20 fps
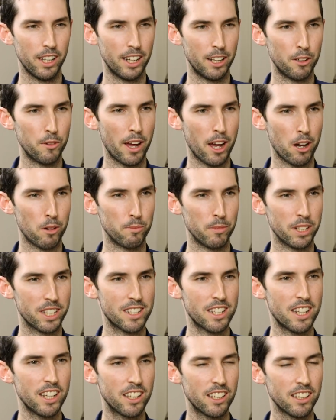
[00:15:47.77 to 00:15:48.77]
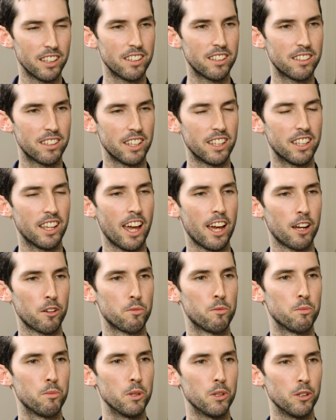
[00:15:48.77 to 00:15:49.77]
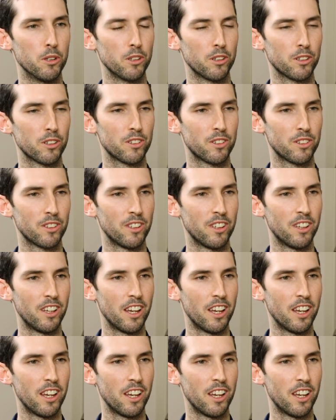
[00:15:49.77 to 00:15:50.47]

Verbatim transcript: in our meticulously kept books